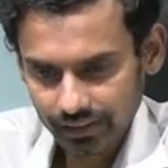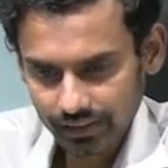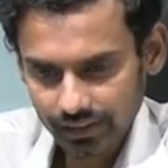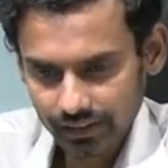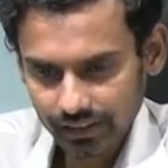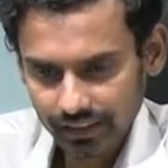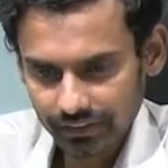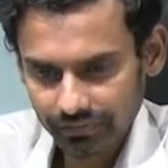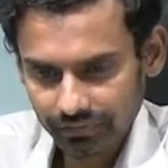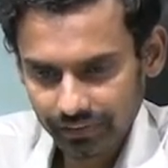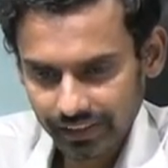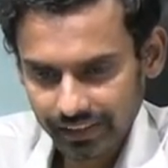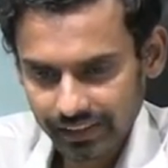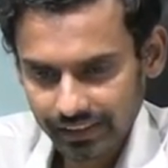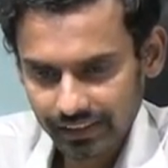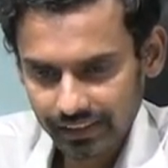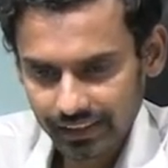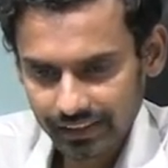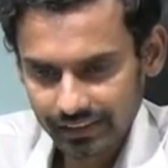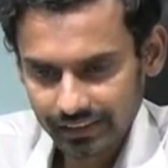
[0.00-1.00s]
If I
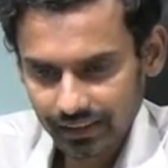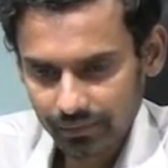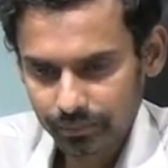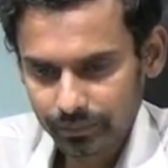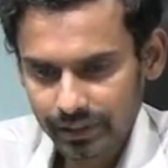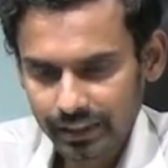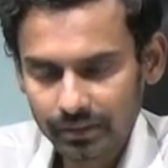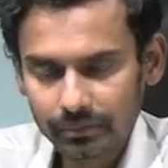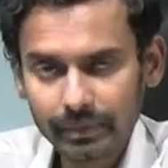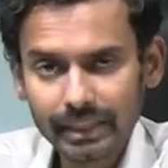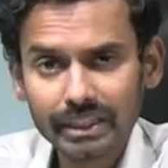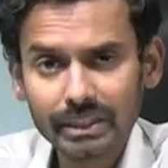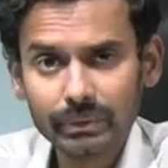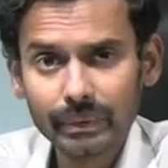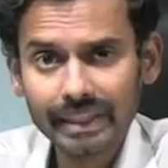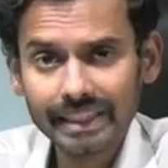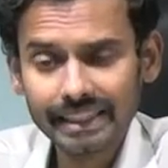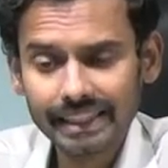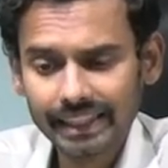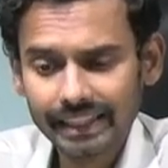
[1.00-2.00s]
increase something by
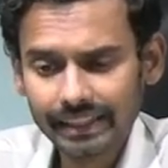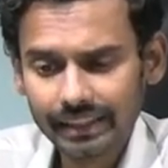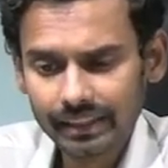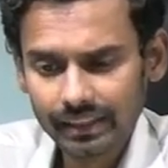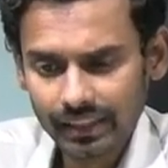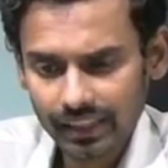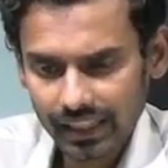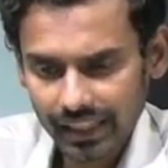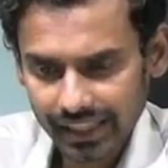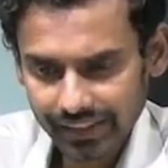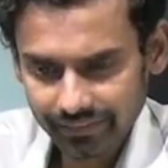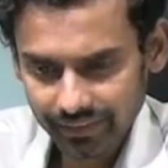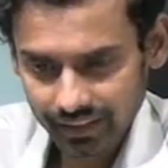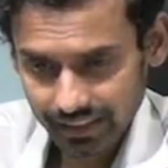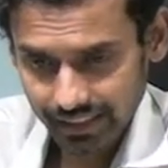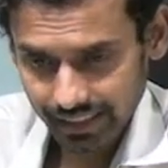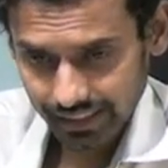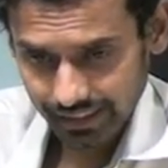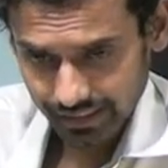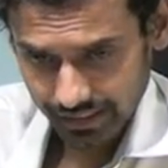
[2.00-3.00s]
20, I will
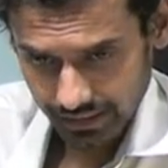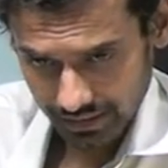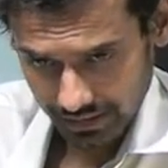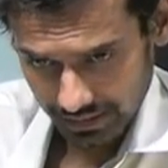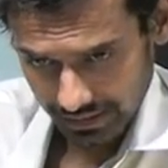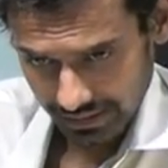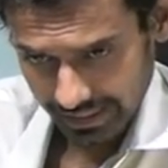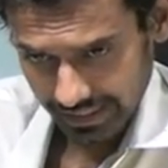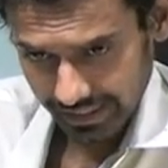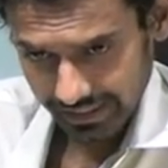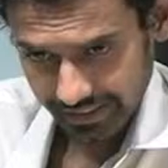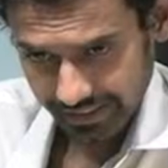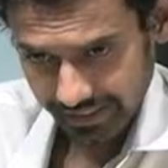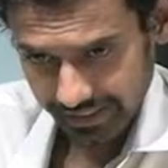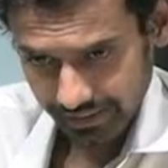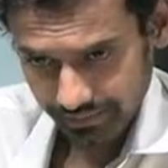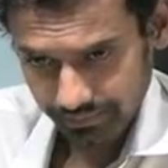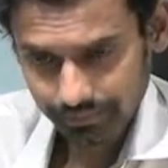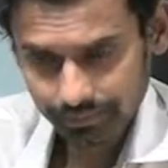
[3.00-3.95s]
get 80,